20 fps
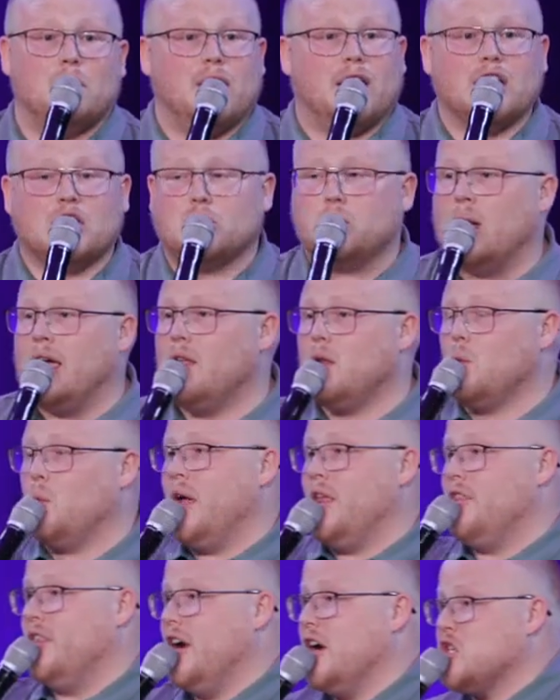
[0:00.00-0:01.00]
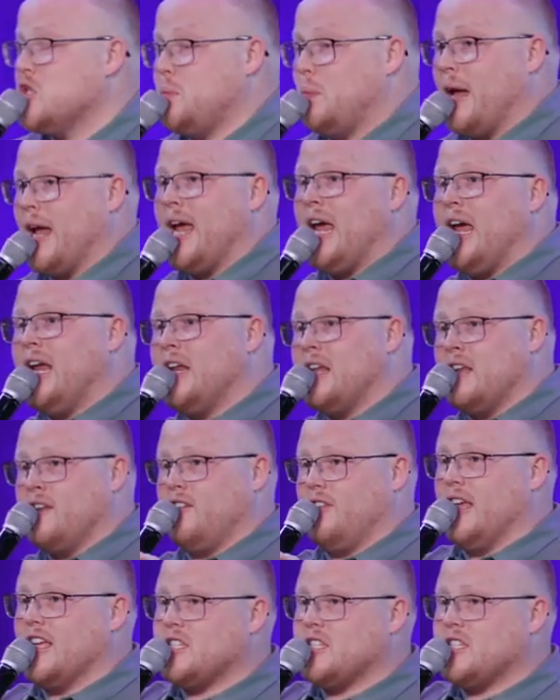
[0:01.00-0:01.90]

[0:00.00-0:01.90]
Because when, when there's pain and